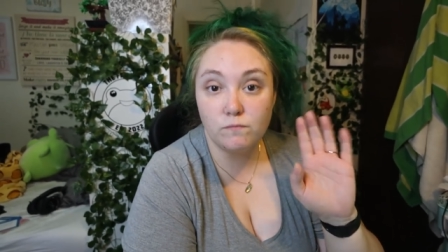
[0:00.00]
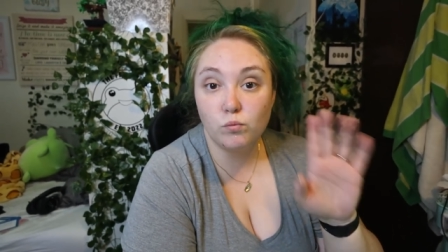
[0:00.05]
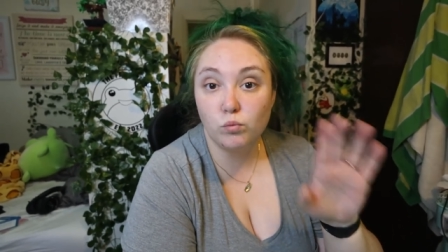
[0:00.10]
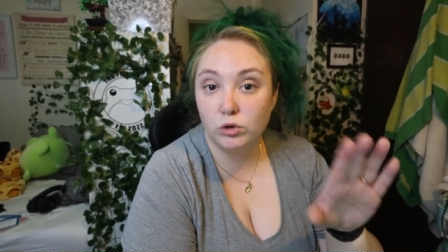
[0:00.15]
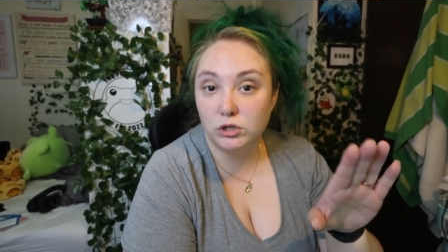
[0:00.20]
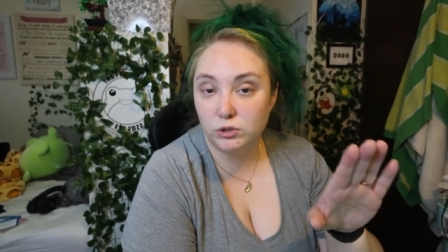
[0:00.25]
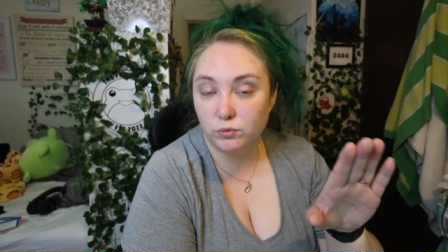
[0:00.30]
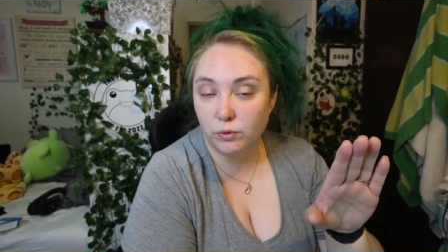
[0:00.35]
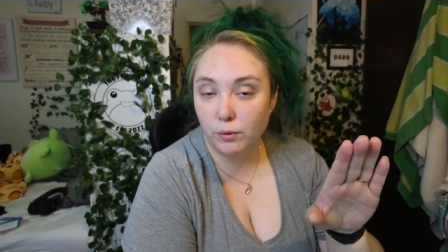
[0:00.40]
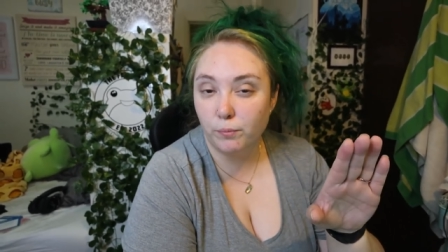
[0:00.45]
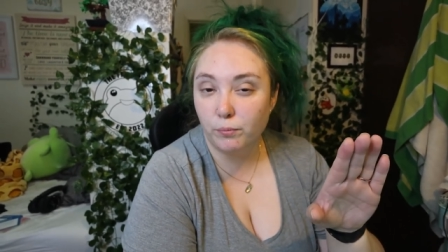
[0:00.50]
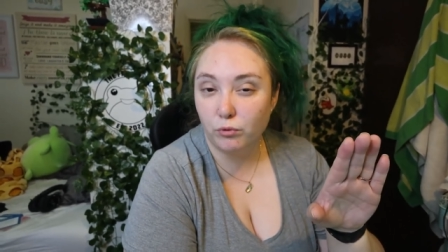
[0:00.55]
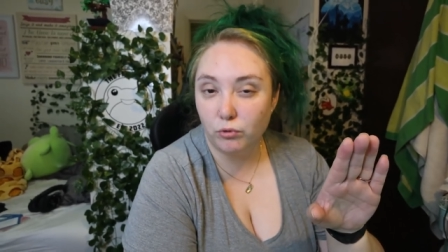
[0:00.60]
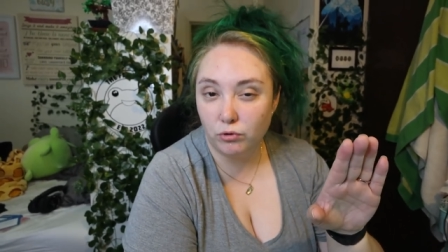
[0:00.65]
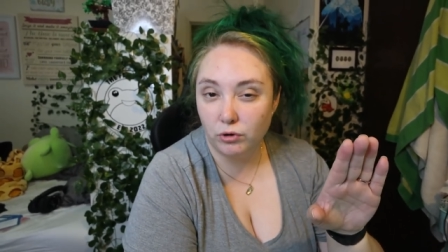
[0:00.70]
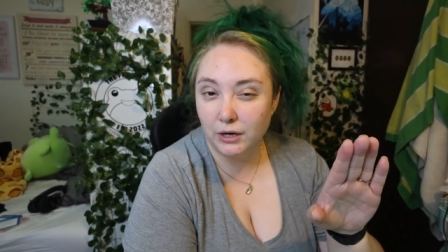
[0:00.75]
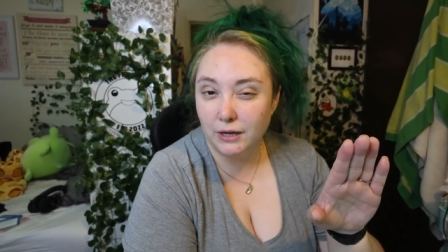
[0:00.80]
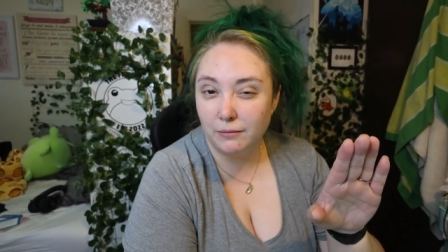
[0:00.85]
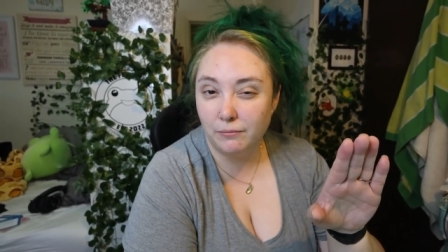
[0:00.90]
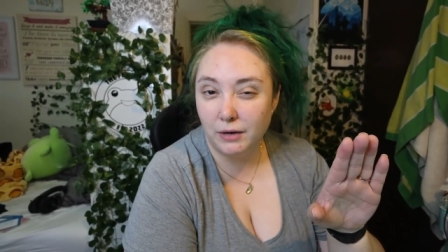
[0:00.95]
which were
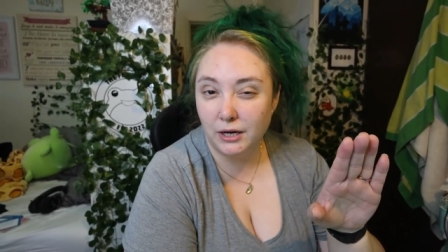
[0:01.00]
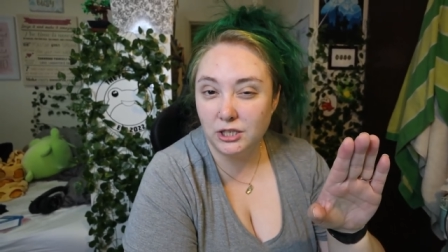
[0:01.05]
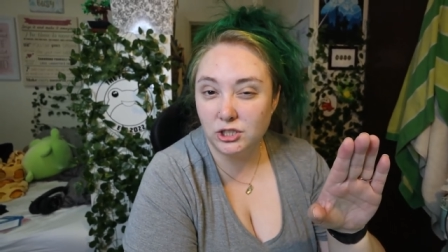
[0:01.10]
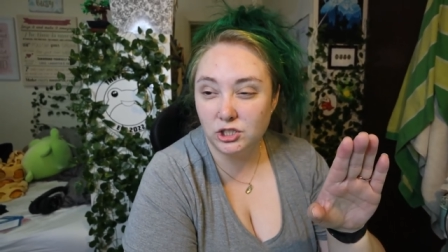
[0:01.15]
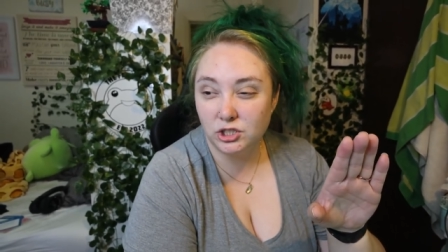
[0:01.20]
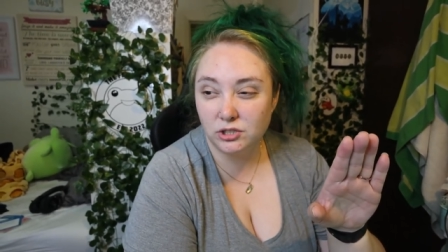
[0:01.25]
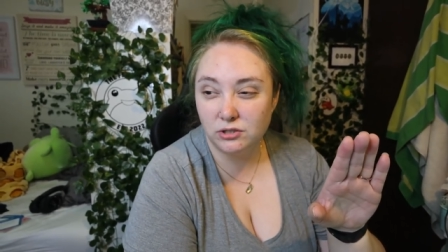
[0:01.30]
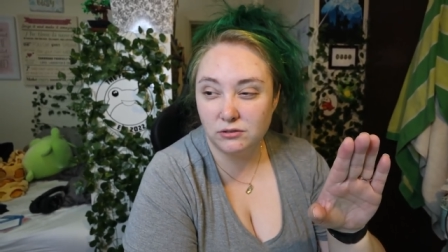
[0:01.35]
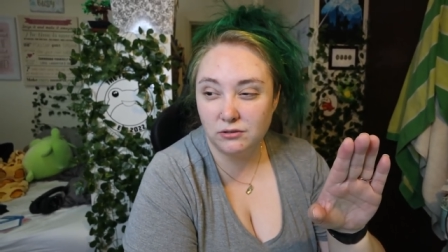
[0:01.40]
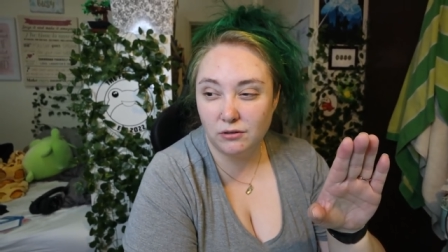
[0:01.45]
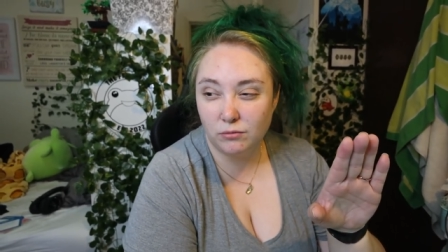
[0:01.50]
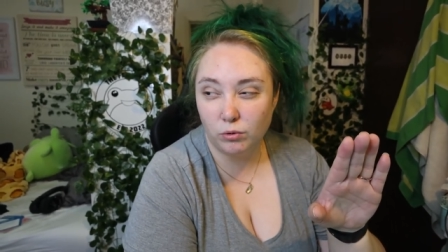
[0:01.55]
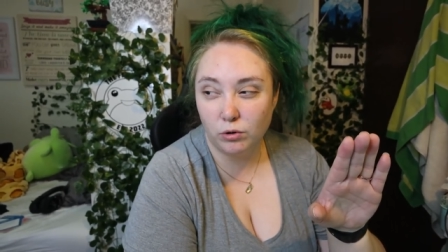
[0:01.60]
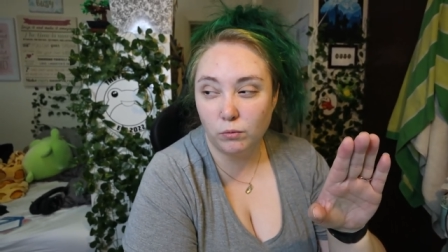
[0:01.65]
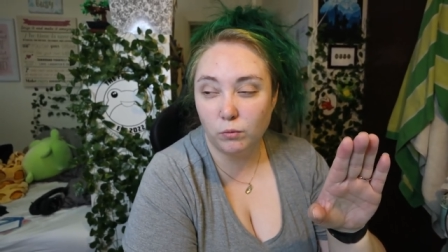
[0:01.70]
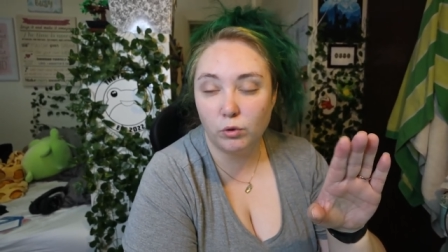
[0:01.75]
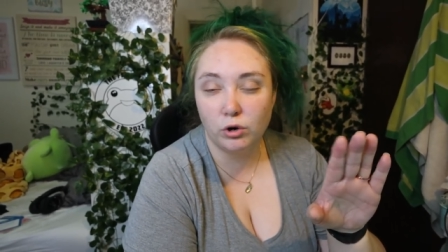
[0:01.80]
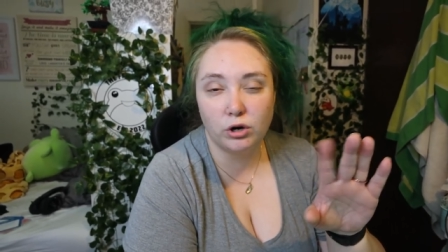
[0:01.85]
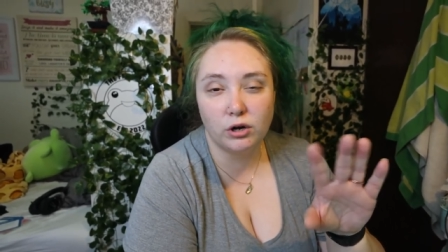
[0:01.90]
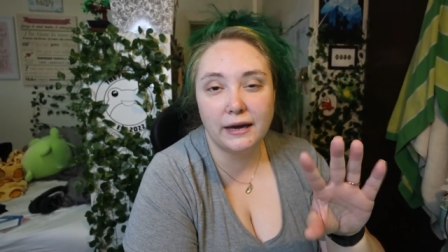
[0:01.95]
pretty much, we're,
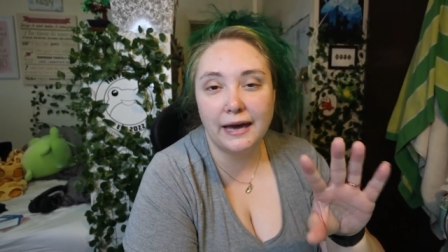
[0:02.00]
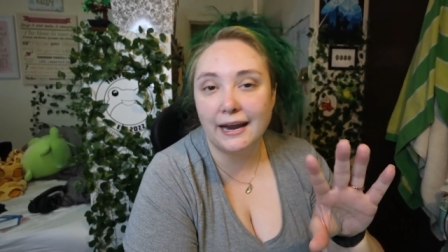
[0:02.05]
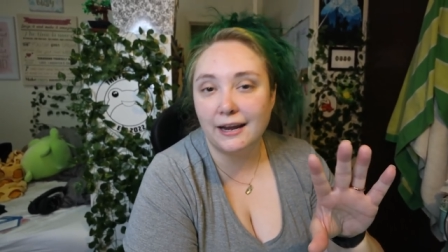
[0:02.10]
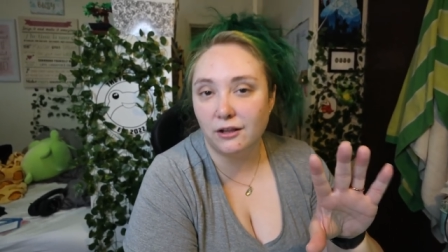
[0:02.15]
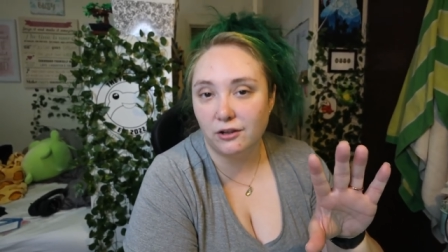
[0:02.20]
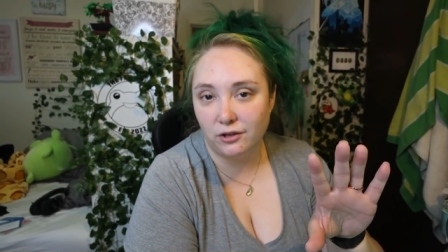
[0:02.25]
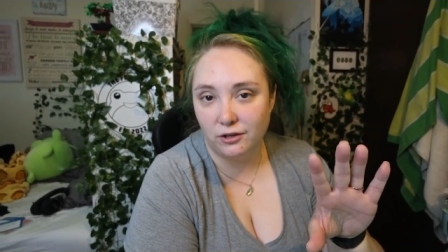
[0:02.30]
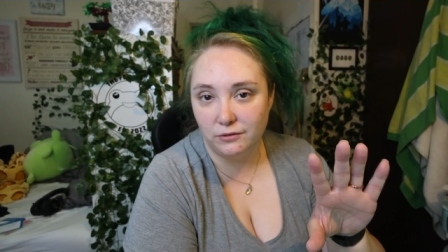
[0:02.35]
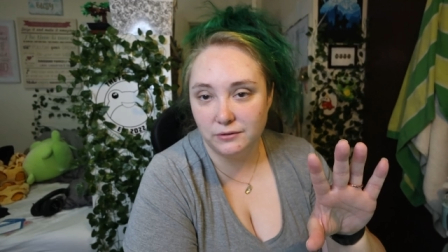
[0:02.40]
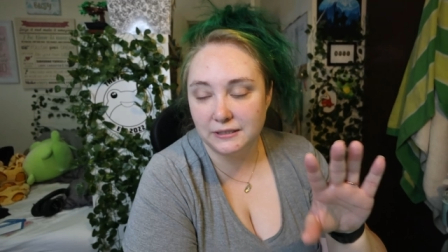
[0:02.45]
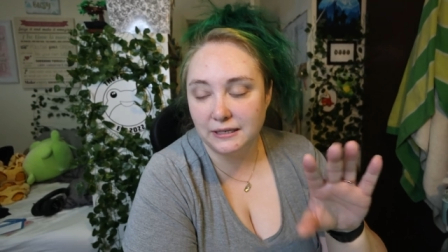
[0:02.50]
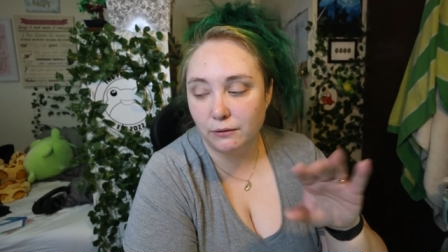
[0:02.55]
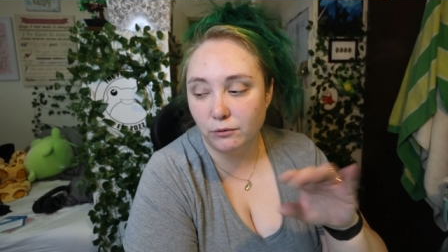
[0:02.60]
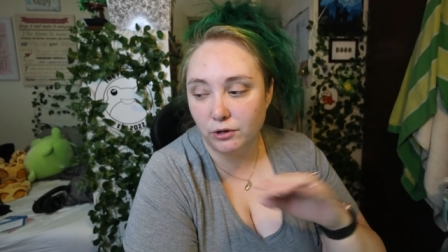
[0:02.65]
we're getting close.